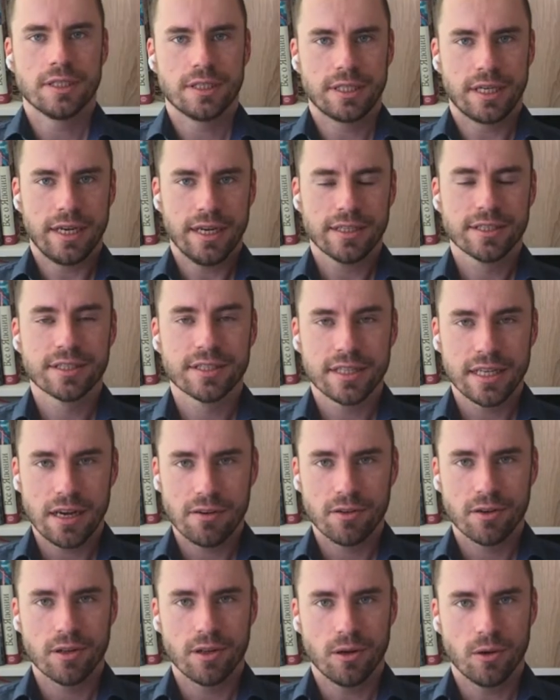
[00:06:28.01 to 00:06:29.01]
The next
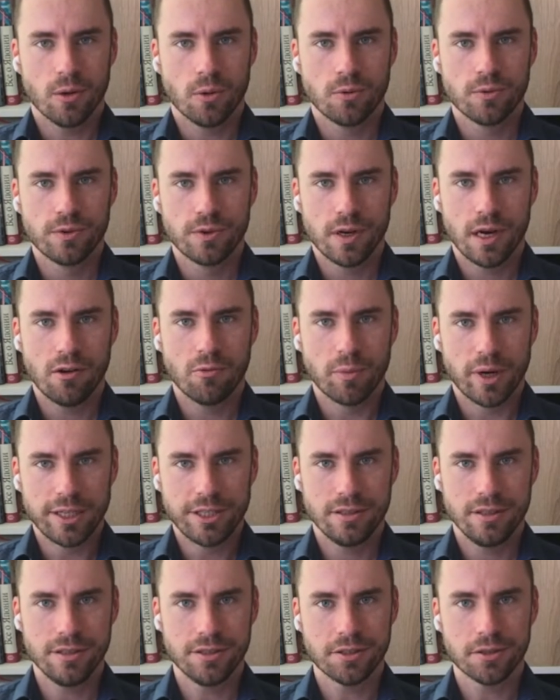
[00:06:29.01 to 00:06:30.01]
level of how
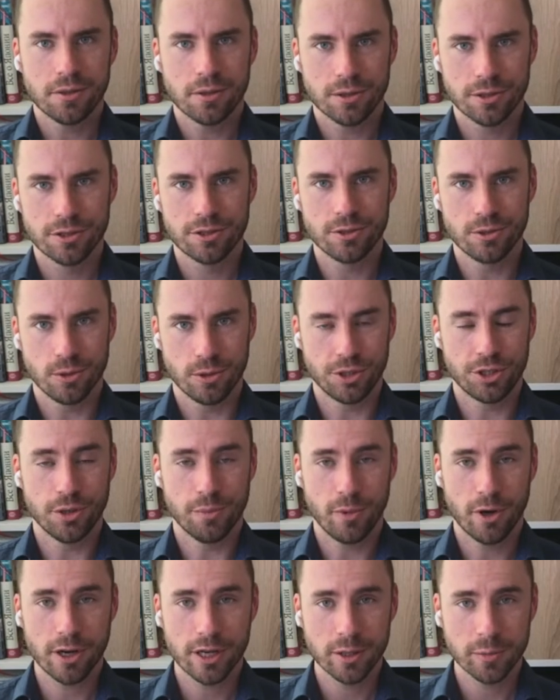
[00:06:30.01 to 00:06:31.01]
much it costs to launch a
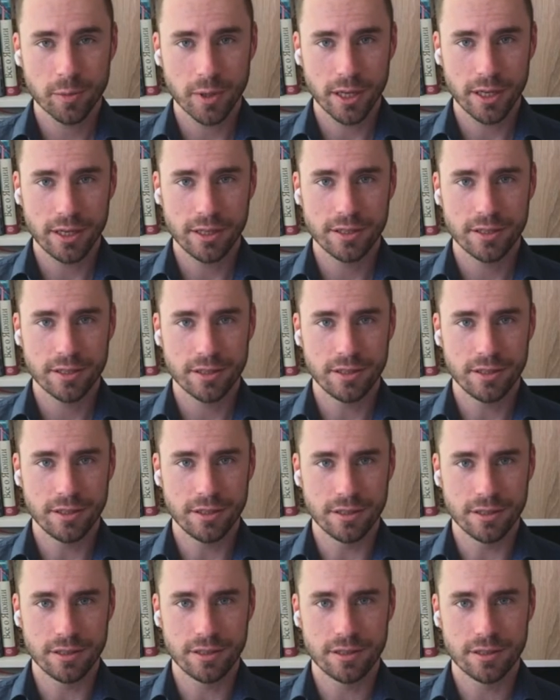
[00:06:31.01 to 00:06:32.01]
marketplace
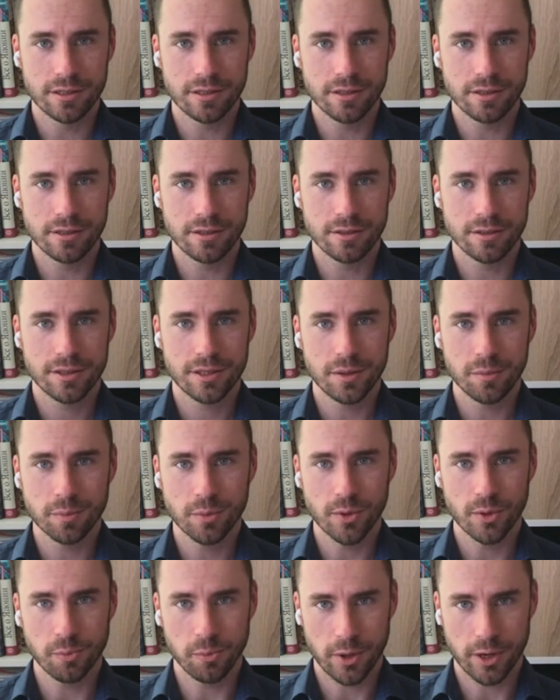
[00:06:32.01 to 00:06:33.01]
is
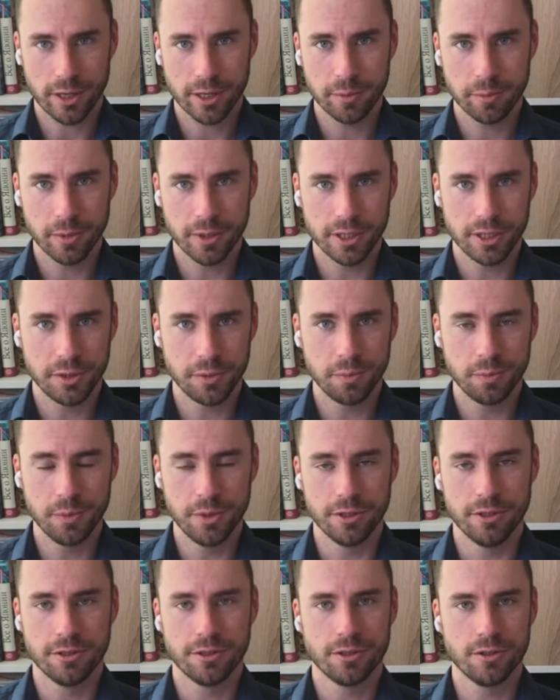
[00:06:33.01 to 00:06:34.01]
simple marketplace
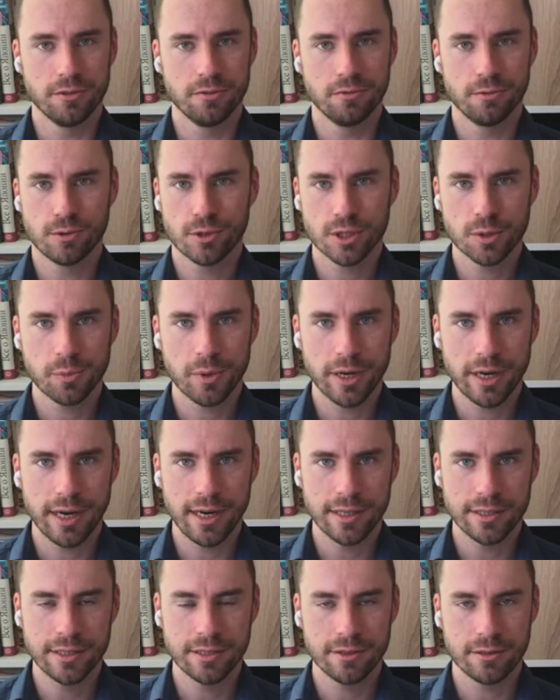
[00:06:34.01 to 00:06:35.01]
built on
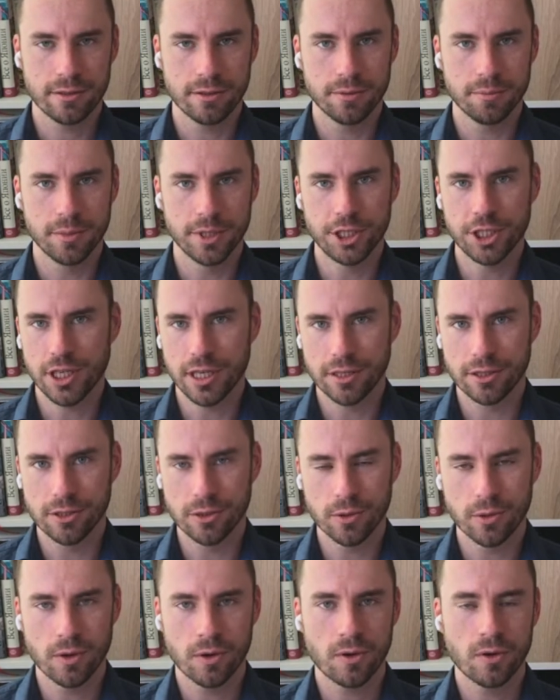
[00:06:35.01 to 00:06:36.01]
WordPress, on Magento,
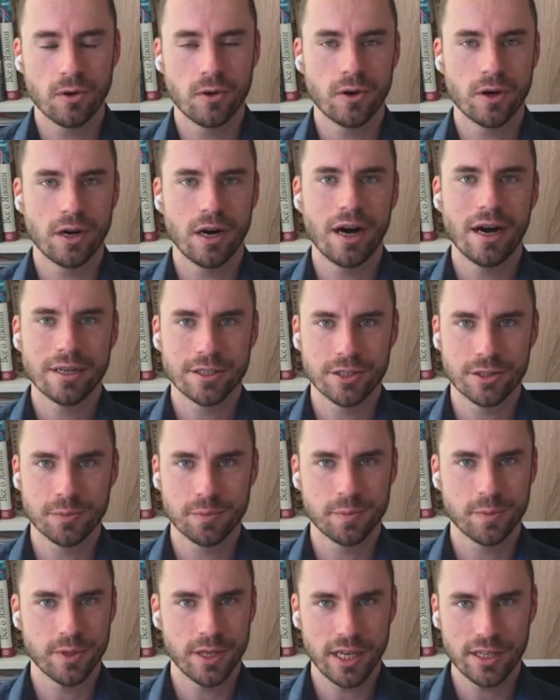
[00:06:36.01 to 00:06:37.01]
or other
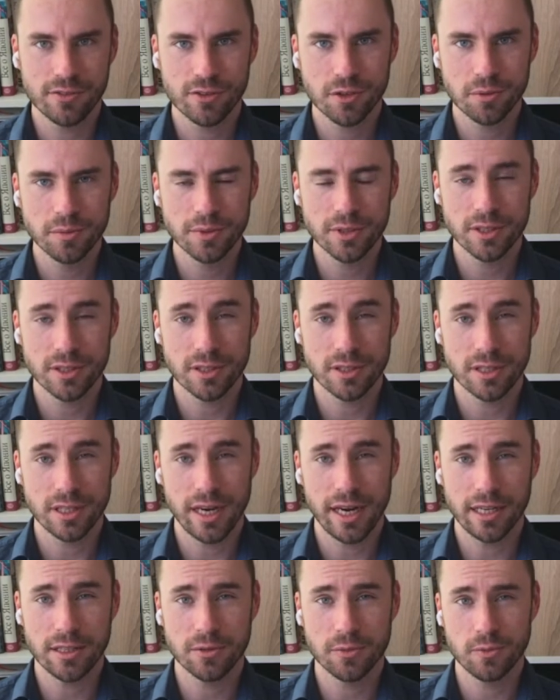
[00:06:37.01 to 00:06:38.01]
platforms
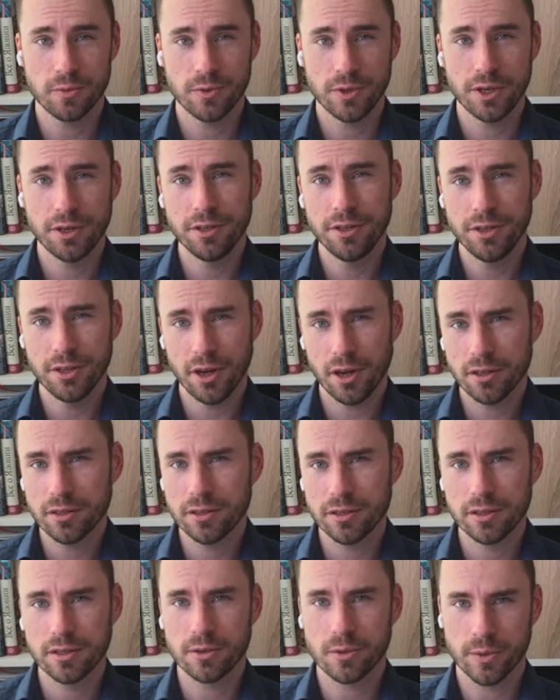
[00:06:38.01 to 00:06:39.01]
that were
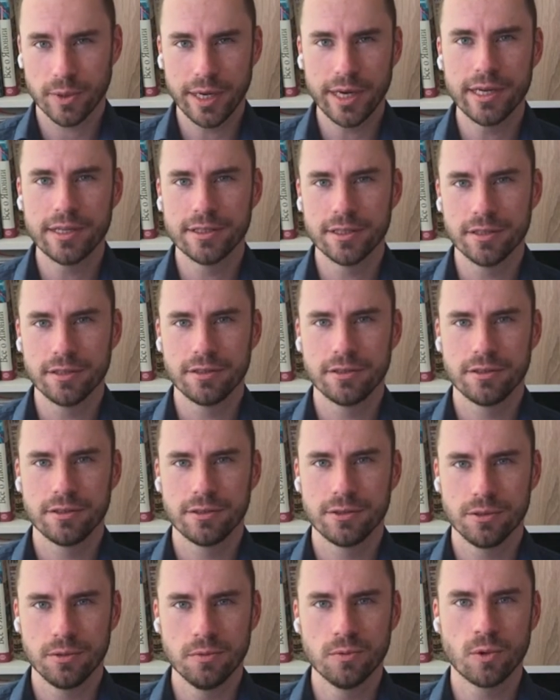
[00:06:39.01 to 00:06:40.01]
not created
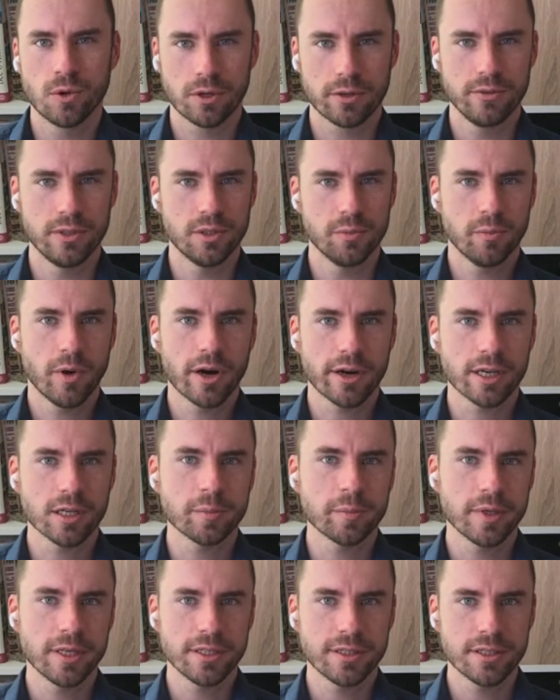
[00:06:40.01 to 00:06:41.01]
to work with
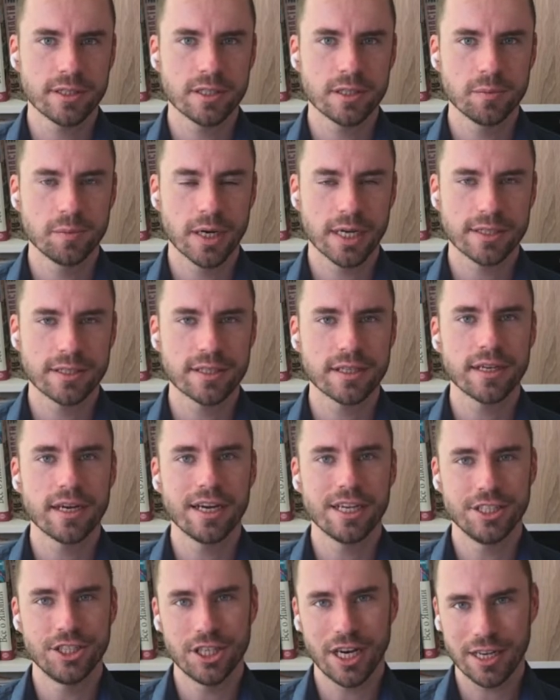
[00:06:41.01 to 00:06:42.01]
marketplaces, but they
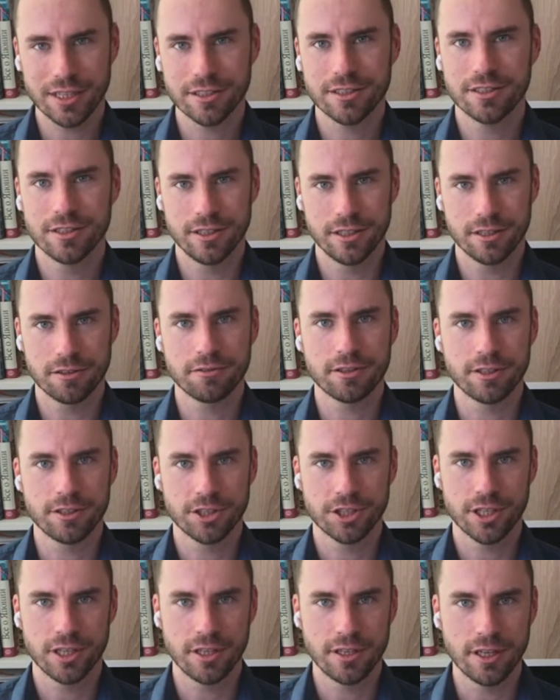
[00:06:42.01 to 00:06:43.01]
adjusted their
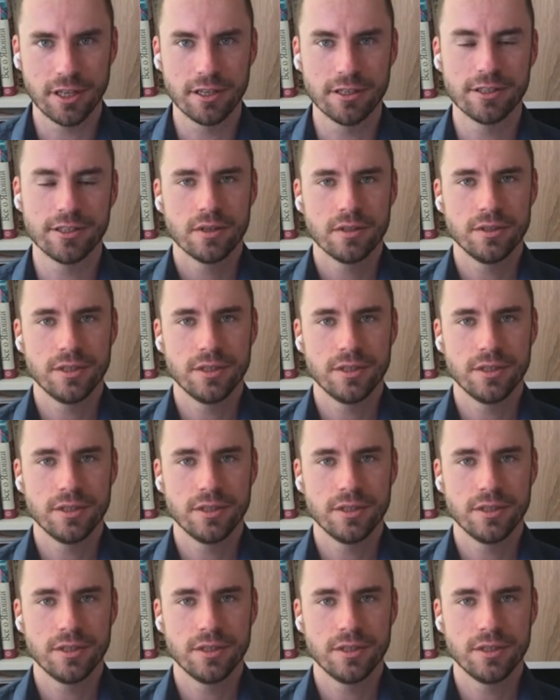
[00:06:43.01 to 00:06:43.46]
functionality.